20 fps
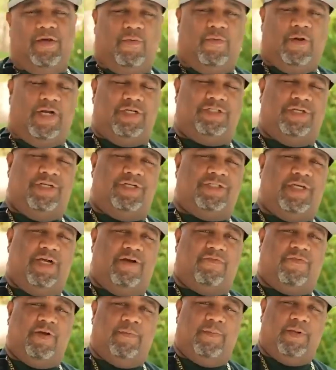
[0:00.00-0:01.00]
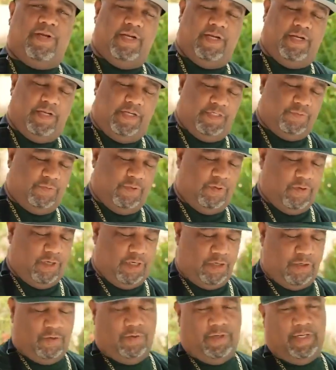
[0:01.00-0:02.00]
What I should have said from the beginning is we
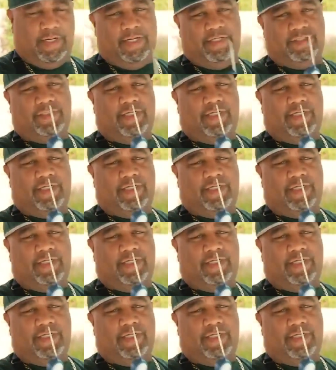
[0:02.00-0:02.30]
wanna go ahead.